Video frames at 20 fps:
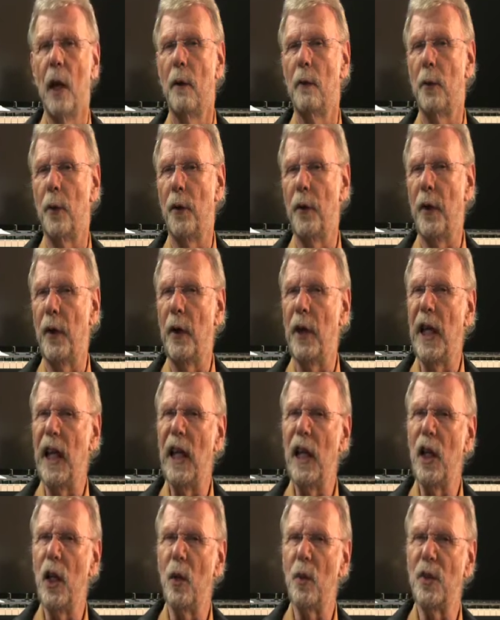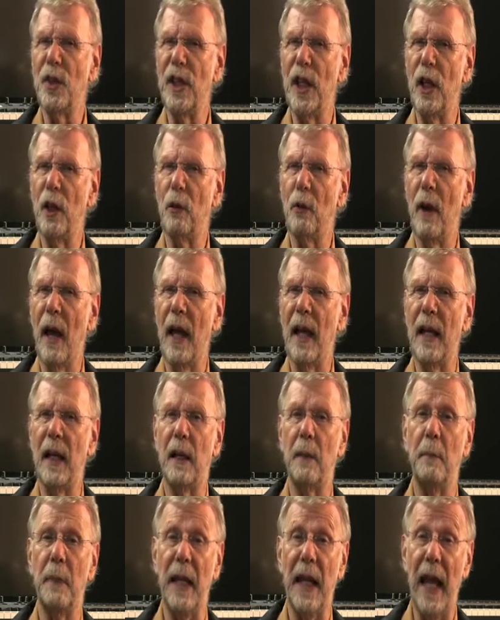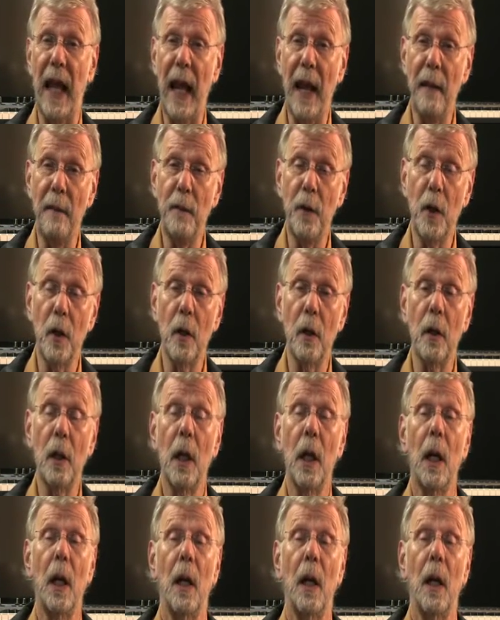for their idiosyncratic behavior,